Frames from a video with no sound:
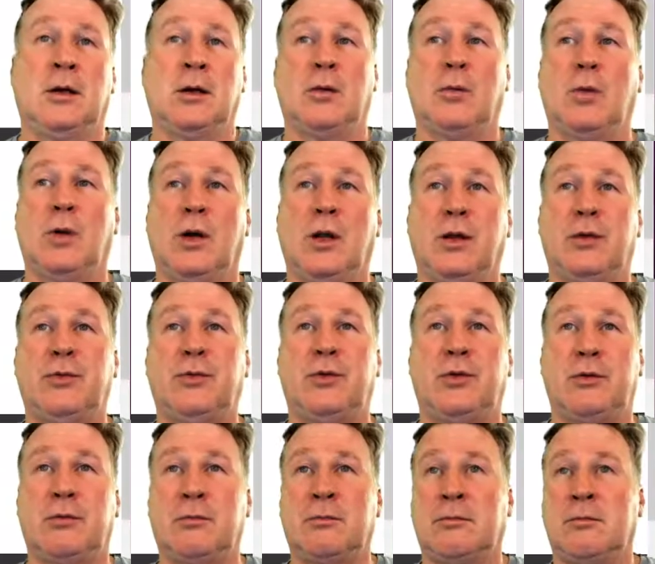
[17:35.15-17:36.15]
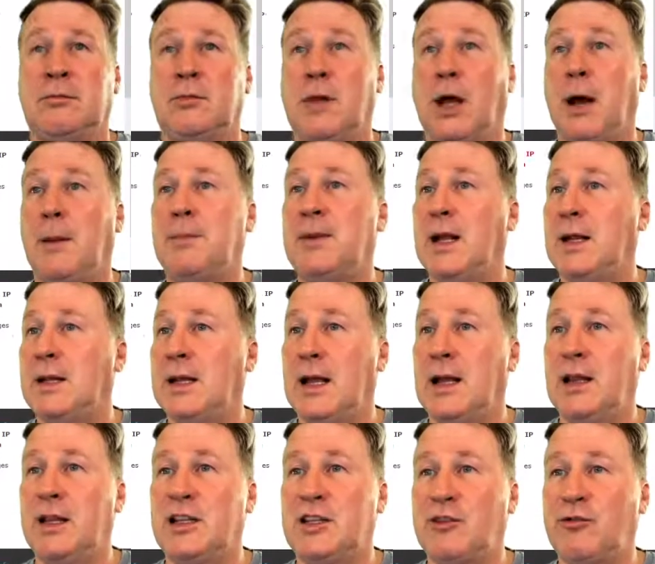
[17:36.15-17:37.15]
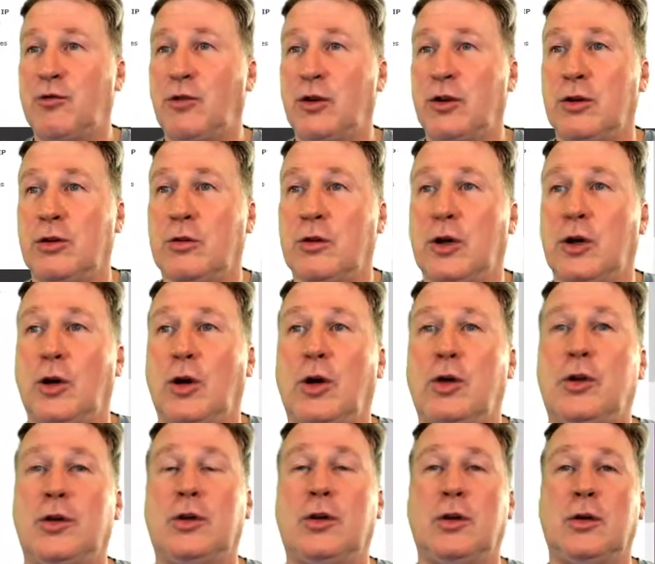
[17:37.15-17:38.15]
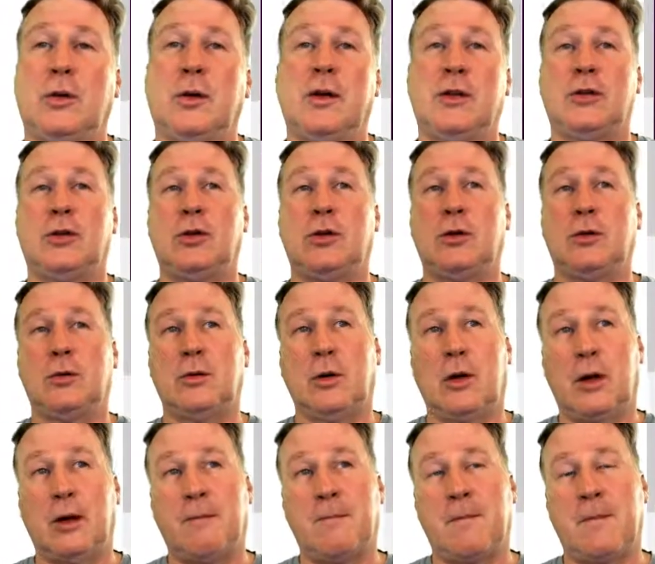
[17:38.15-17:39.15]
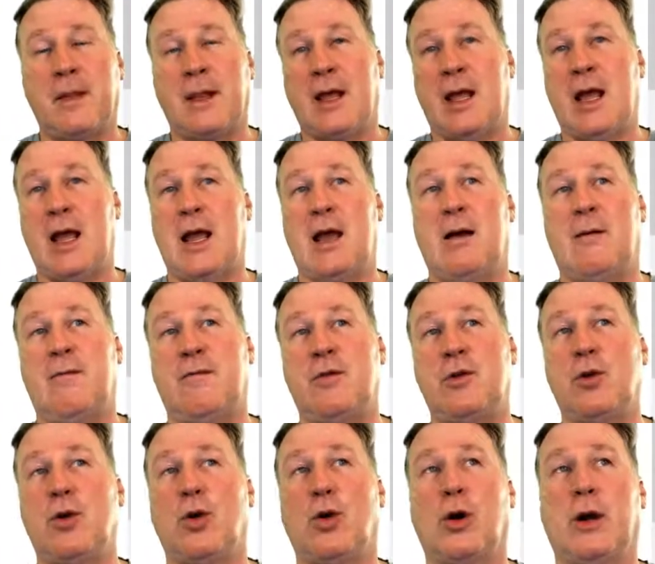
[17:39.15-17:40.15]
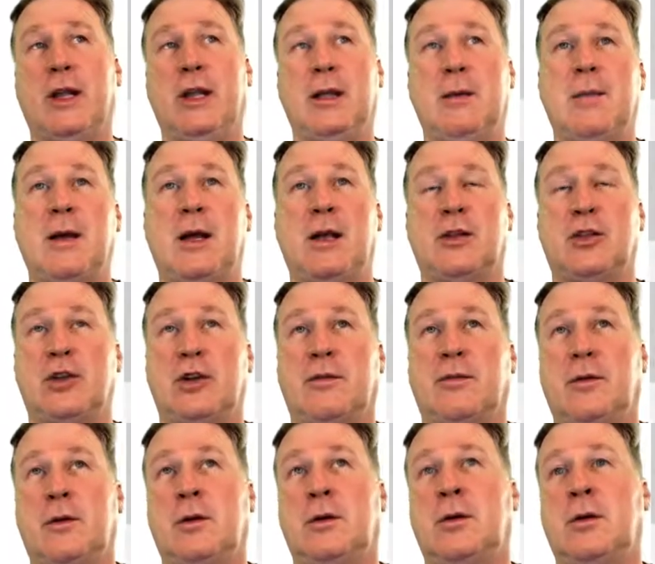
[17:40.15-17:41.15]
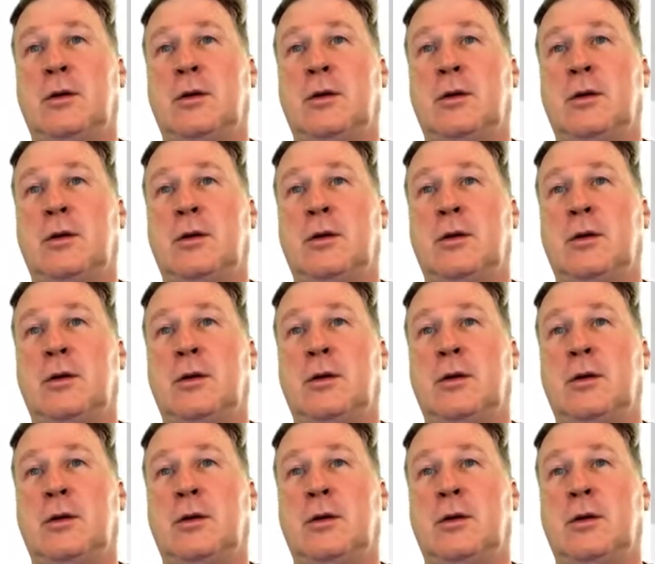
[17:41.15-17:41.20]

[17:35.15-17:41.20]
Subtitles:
will update that list for you, and all you do is you have your email server